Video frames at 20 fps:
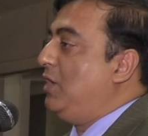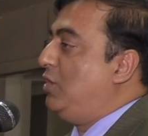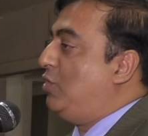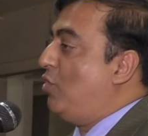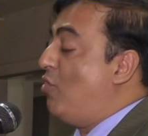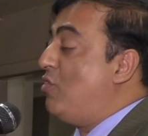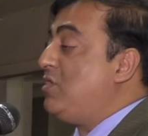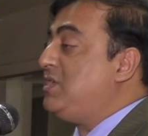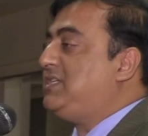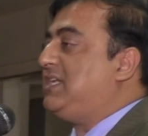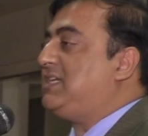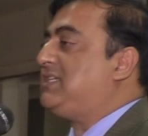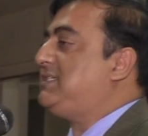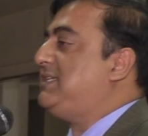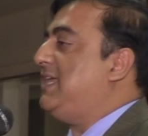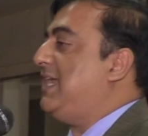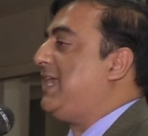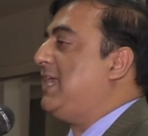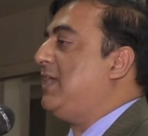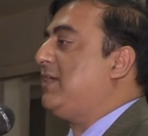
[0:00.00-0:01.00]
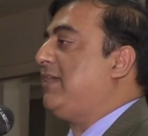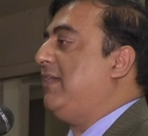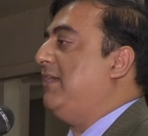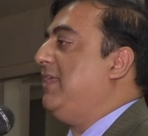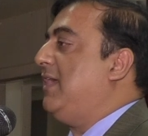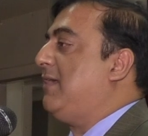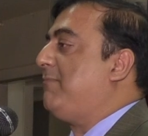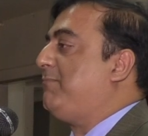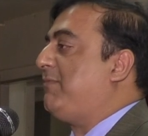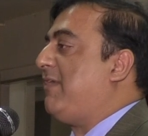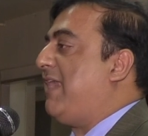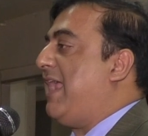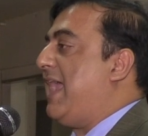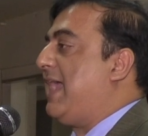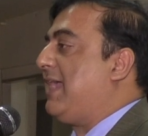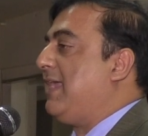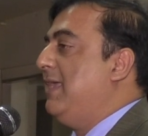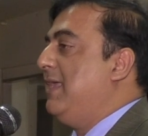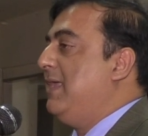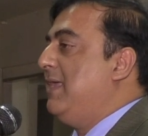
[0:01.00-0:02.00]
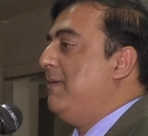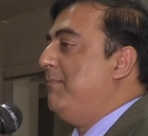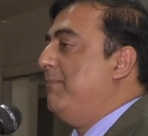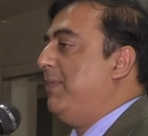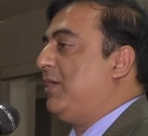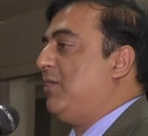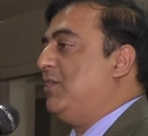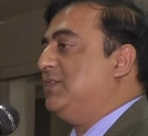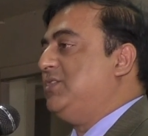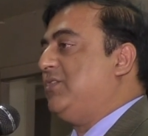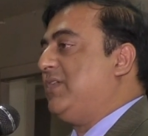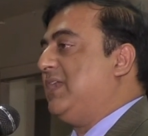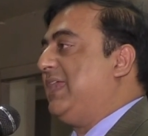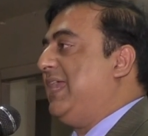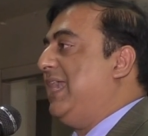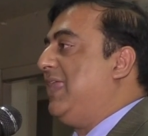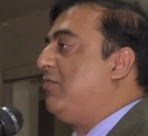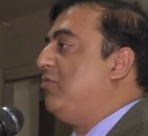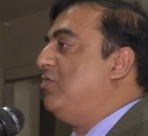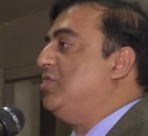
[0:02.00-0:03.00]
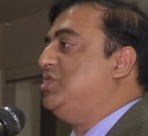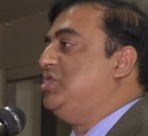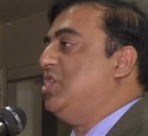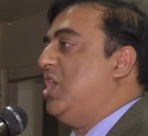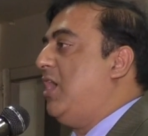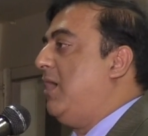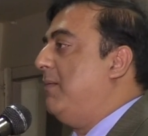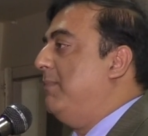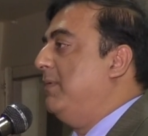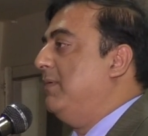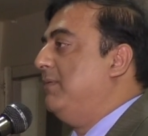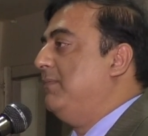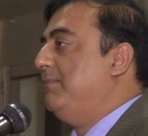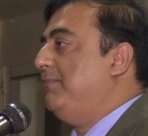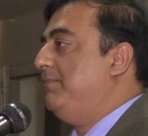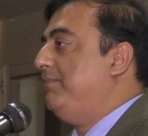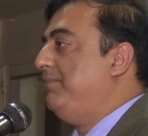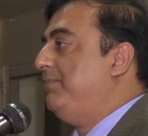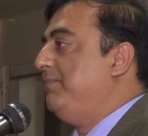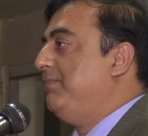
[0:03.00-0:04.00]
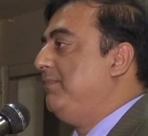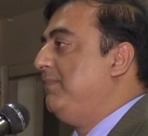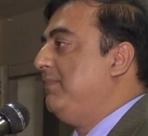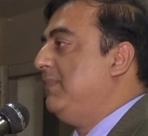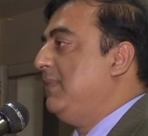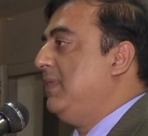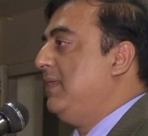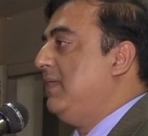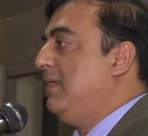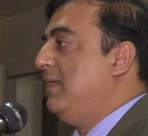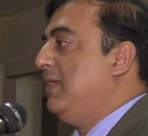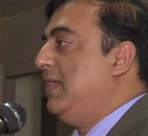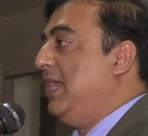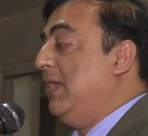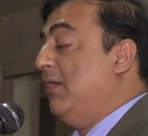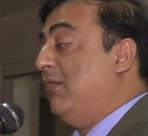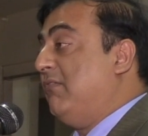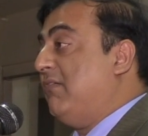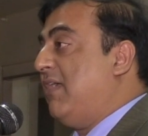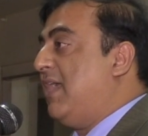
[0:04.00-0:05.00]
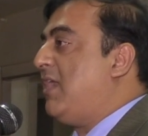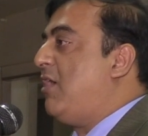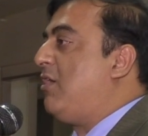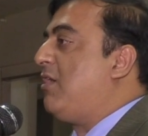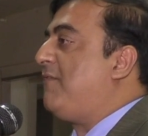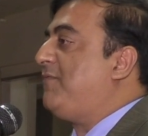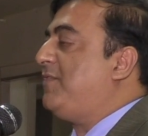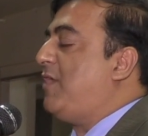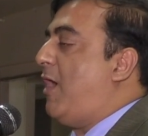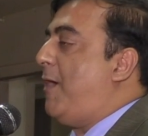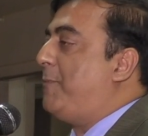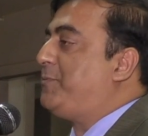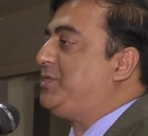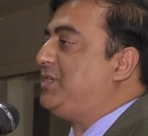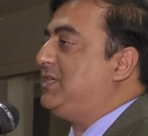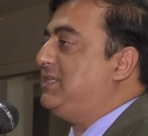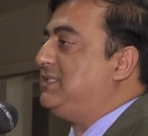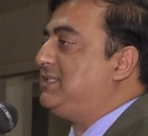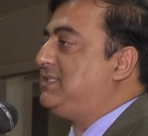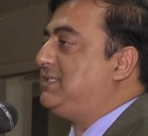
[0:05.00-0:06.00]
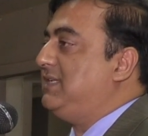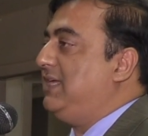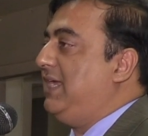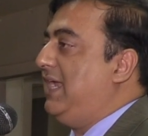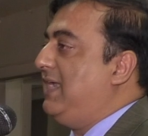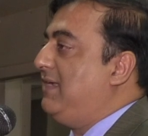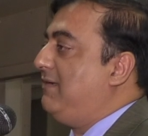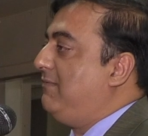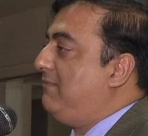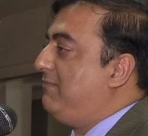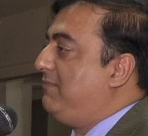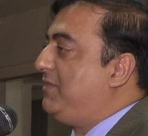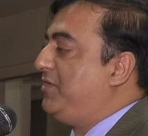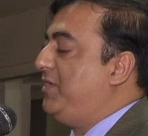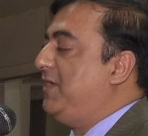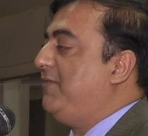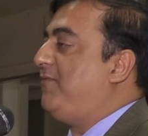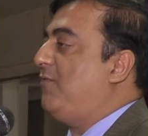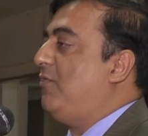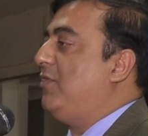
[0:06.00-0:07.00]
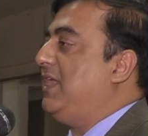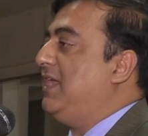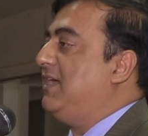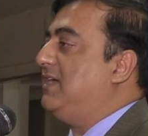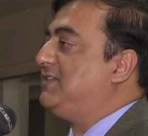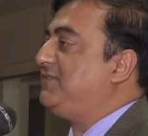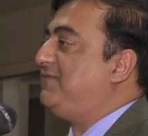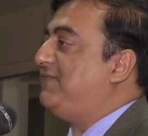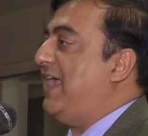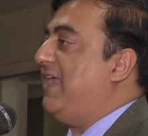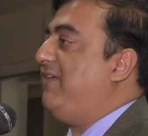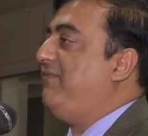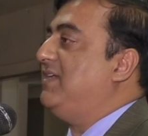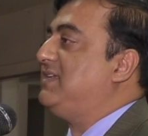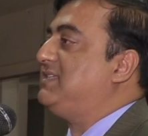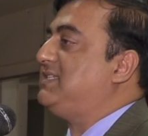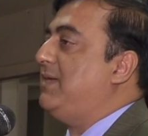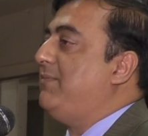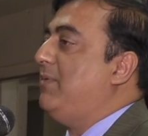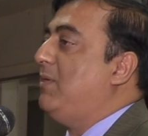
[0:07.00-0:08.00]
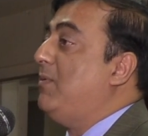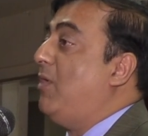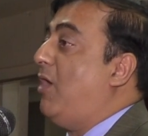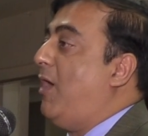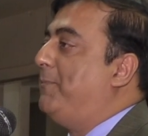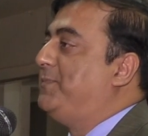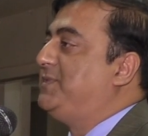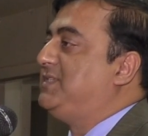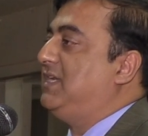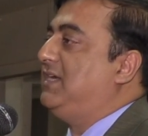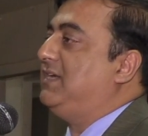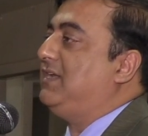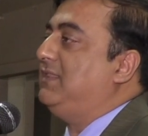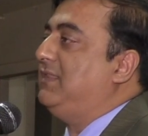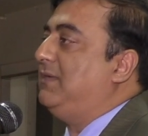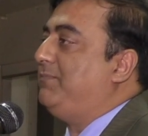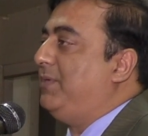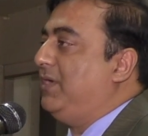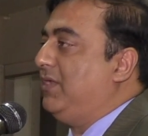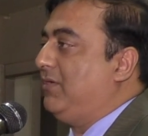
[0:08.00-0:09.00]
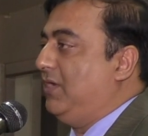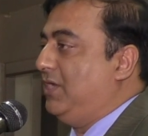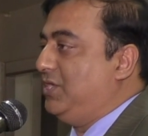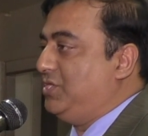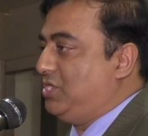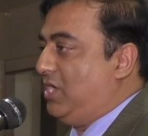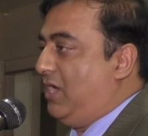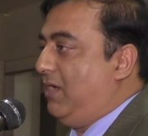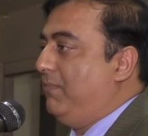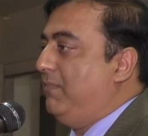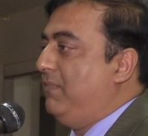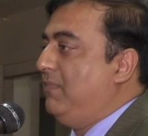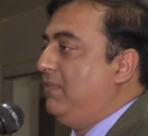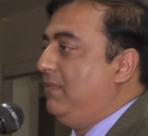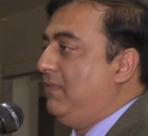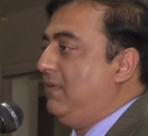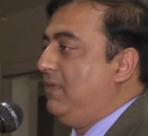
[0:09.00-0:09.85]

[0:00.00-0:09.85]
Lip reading: don't just take your career track because you can get a good job. You run out of the options in 3-4 years, 5 years, and you'll be obsolete in that particular job.